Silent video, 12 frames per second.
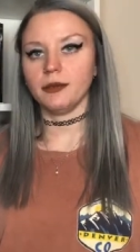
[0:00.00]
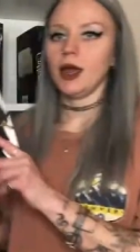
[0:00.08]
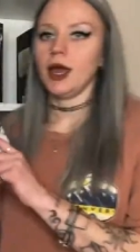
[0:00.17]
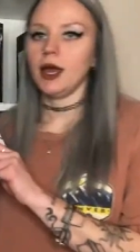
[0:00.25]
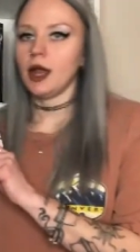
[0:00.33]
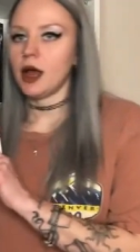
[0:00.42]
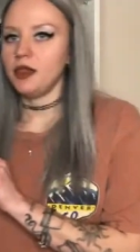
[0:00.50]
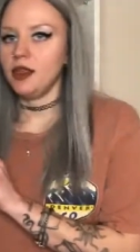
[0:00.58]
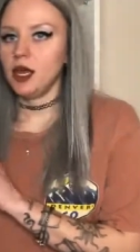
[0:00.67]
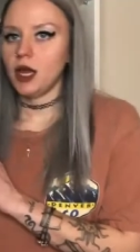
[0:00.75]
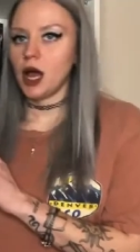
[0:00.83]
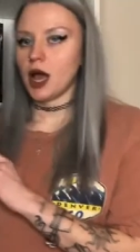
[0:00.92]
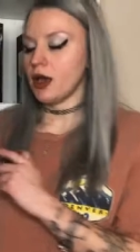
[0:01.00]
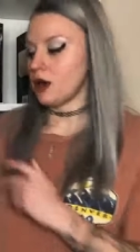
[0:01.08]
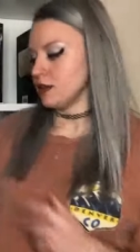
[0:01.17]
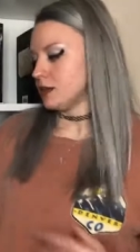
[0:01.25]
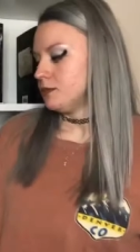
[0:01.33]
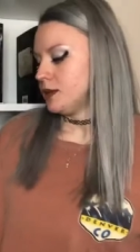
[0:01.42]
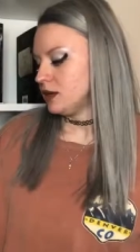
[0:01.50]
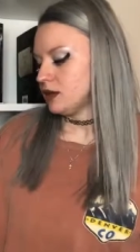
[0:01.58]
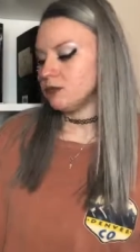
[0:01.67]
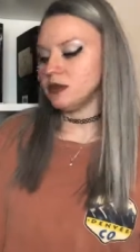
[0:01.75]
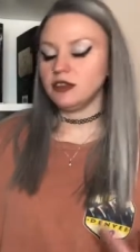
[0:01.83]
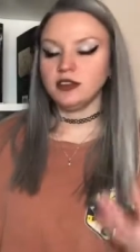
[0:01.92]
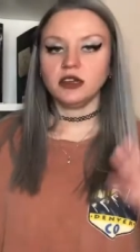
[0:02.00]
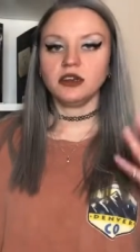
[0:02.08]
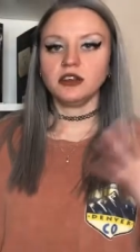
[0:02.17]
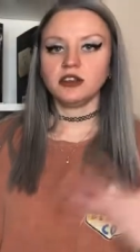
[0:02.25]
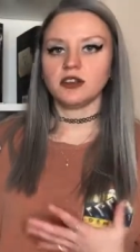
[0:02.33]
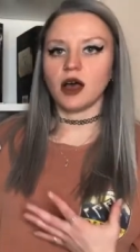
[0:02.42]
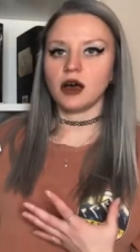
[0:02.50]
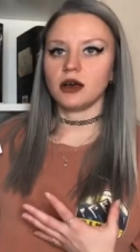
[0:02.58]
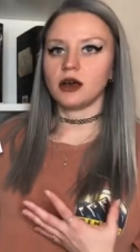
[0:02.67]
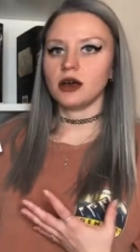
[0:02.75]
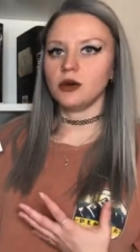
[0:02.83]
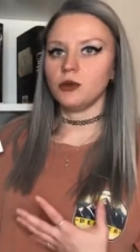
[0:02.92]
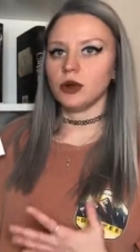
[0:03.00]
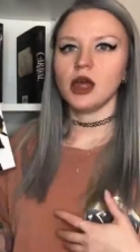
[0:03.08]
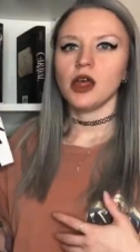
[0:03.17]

And then I also picked up this year's Saga.